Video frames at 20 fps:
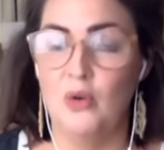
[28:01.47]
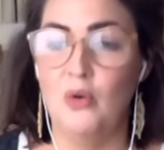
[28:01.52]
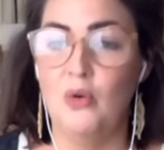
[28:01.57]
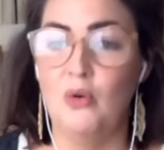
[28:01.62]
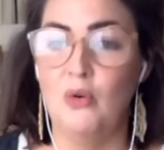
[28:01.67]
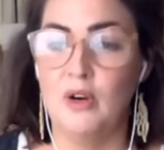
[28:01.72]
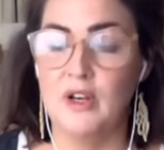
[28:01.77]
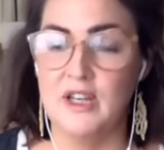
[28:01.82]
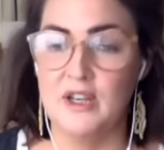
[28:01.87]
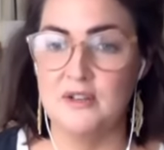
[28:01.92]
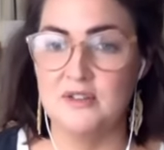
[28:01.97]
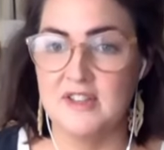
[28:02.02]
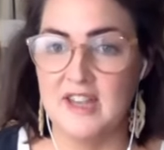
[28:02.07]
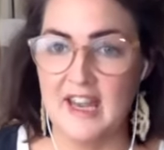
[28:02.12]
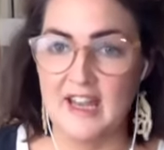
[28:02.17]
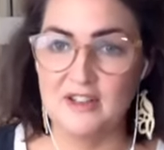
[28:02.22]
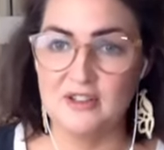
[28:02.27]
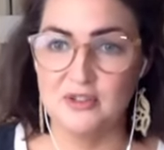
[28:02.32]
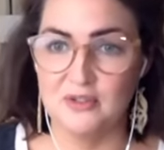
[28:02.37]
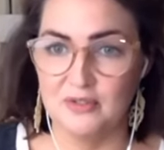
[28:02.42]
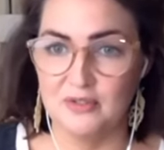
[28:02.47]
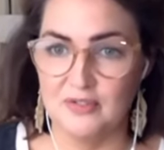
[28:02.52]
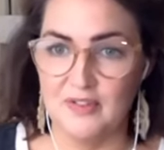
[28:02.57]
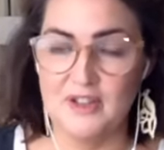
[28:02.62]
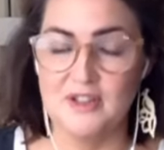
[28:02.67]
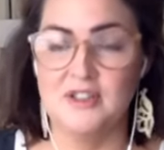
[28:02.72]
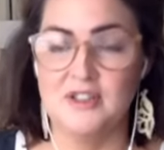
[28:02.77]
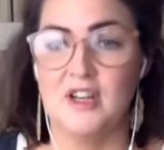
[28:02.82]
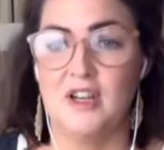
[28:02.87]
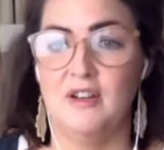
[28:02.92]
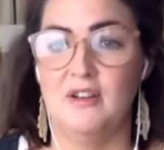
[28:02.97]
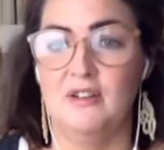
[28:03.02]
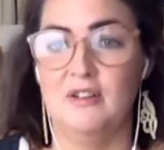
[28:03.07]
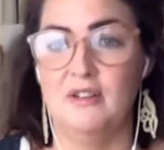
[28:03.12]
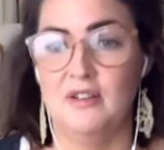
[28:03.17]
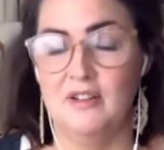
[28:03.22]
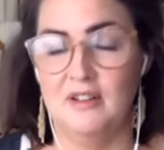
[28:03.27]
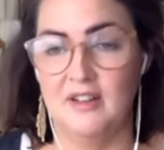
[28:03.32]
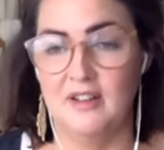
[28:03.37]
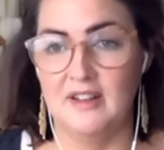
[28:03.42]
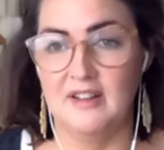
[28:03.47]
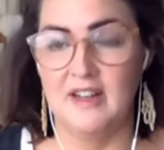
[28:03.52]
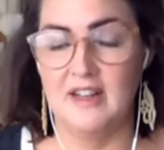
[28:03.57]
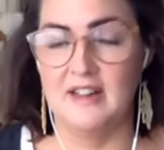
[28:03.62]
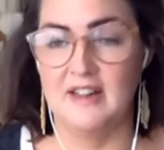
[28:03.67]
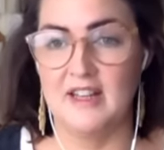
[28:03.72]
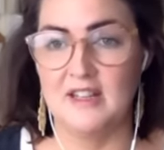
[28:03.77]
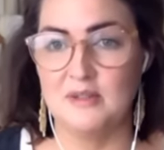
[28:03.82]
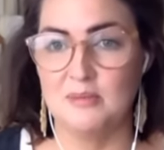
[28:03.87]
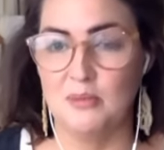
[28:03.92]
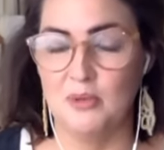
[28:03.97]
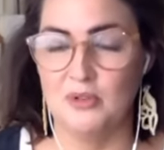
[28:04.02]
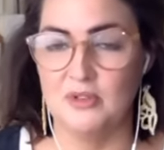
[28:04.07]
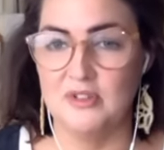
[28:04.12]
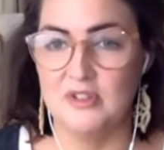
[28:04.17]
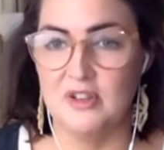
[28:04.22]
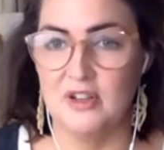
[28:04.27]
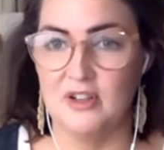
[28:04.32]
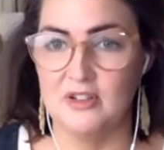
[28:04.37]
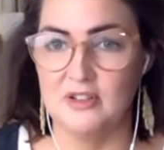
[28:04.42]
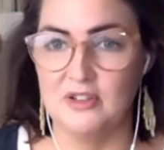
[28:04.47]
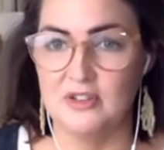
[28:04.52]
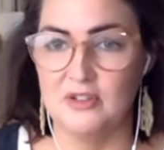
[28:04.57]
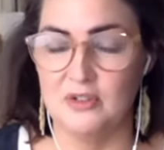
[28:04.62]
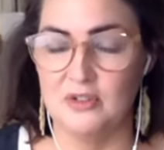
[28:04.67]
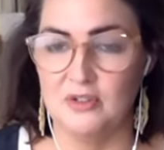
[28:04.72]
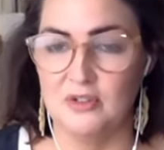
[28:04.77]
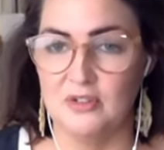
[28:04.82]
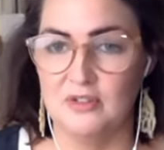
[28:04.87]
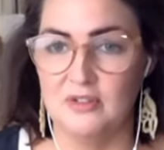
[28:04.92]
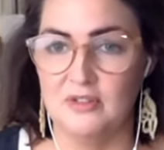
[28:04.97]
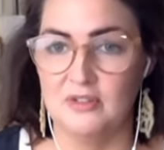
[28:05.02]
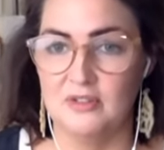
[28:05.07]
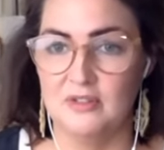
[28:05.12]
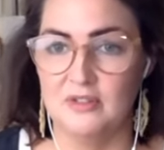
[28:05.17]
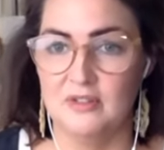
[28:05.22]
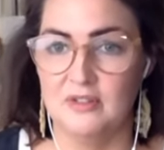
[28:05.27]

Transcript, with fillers: or I use the actual photo and then that's montaged on.